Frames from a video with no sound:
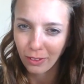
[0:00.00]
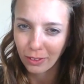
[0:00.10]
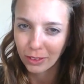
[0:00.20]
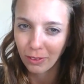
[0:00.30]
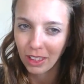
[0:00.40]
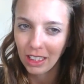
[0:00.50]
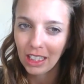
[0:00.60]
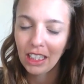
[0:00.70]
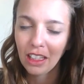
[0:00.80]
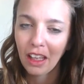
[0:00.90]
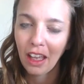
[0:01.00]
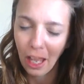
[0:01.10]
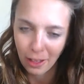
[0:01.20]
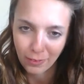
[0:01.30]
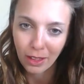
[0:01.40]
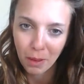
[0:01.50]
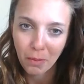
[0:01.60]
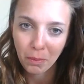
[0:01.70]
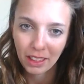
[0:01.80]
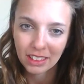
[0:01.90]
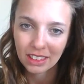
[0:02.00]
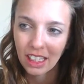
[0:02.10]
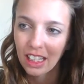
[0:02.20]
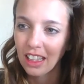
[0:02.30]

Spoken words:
or serenity, I feel about Peace.